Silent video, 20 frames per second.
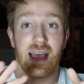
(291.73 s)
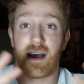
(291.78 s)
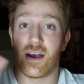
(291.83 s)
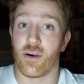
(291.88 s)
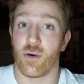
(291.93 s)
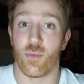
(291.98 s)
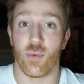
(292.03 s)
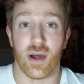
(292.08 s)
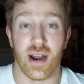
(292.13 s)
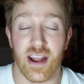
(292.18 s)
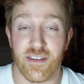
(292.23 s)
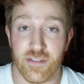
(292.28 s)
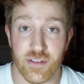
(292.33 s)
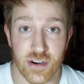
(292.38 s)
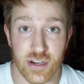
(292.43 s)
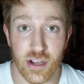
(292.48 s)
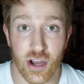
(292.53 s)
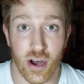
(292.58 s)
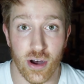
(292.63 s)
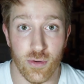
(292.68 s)
whatever
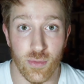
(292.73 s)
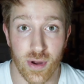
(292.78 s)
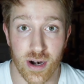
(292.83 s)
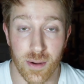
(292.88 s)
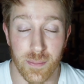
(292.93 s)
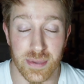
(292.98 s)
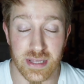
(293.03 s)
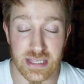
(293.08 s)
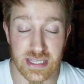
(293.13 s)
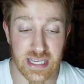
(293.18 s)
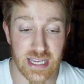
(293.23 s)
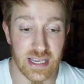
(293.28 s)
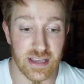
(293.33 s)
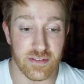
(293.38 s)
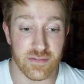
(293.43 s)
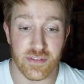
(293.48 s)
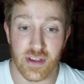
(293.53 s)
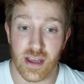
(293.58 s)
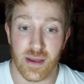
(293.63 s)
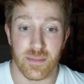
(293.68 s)
y'all want to
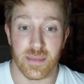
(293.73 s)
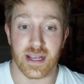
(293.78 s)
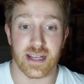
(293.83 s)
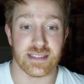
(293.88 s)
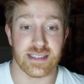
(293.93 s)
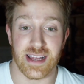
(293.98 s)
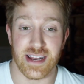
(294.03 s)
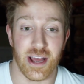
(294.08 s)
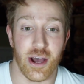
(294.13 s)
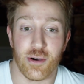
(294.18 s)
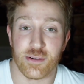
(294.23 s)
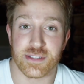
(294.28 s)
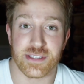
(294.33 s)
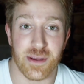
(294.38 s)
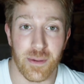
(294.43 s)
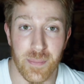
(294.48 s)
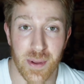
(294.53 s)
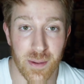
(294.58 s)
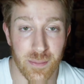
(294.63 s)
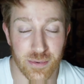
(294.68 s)
believe because i know
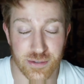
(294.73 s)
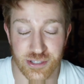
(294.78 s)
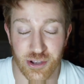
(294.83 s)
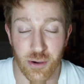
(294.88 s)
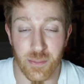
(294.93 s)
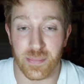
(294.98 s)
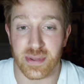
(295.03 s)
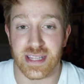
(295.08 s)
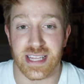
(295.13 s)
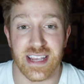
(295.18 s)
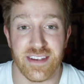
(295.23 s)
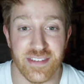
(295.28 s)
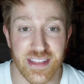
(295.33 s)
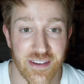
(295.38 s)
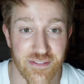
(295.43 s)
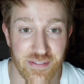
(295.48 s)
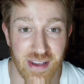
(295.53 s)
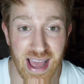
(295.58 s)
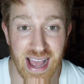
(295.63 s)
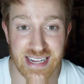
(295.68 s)
some people don't believe in the
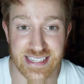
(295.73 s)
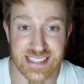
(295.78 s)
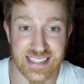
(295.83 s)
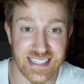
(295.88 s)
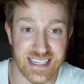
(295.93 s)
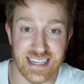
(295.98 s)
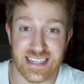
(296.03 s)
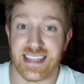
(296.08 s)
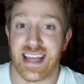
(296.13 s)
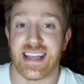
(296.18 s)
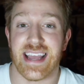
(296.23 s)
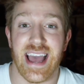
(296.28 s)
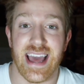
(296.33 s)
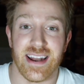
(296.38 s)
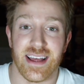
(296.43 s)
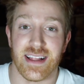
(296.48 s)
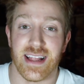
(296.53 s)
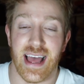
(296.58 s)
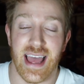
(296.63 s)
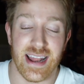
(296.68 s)
vaccine like
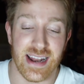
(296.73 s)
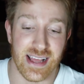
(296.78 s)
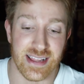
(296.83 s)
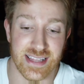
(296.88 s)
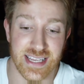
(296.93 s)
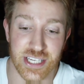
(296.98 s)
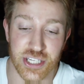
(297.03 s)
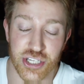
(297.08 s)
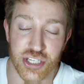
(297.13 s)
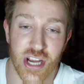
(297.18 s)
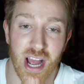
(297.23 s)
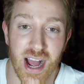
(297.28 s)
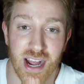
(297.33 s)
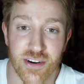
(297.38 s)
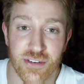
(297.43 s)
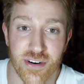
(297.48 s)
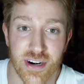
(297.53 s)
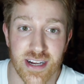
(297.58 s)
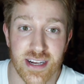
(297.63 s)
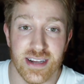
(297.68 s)
nle
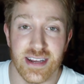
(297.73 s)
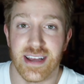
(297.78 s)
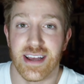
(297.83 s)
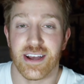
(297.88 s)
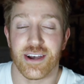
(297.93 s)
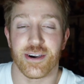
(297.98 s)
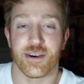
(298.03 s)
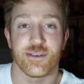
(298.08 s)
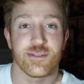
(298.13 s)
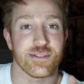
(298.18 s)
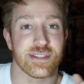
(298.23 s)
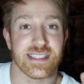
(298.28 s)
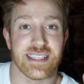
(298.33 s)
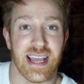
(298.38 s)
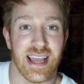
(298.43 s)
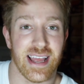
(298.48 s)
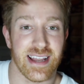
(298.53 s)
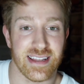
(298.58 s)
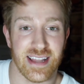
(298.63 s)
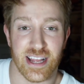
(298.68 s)
choppa who's
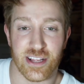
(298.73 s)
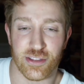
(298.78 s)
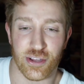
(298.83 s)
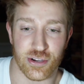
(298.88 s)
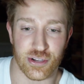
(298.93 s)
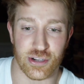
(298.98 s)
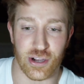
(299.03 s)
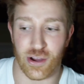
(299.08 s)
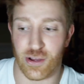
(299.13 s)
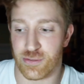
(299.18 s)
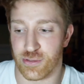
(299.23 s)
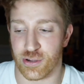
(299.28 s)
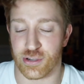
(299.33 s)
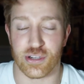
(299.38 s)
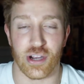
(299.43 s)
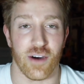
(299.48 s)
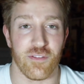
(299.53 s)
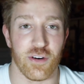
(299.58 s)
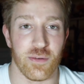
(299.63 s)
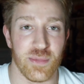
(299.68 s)
saying like the, the
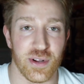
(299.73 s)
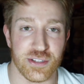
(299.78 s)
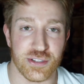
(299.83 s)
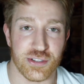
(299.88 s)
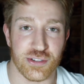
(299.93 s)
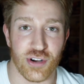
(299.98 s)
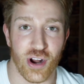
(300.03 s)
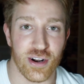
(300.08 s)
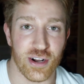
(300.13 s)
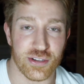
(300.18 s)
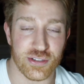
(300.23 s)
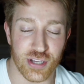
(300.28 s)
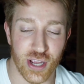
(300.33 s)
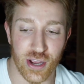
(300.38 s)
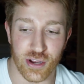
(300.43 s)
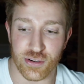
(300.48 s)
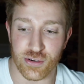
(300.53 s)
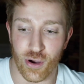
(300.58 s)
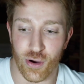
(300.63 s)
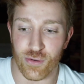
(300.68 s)
government's trying to
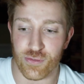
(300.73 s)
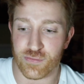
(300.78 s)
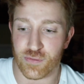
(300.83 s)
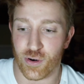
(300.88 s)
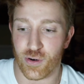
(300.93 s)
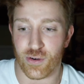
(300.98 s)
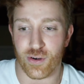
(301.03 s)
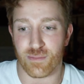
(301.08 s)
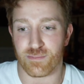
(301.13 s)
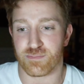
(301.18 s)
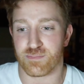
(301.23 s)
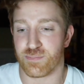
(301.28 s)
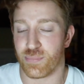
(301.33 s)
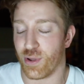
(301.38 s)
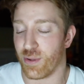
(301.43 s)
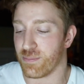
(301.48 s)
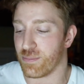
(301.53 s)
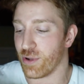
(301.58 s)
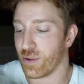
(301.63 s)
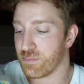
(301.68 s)
take over
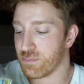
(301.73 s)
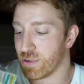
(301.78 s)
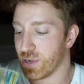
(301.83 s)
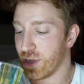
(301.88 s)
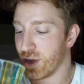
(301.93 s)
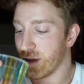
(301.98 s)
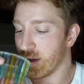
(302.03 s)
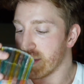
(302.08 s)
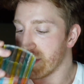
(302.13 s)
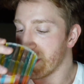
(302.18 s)
blah blah blah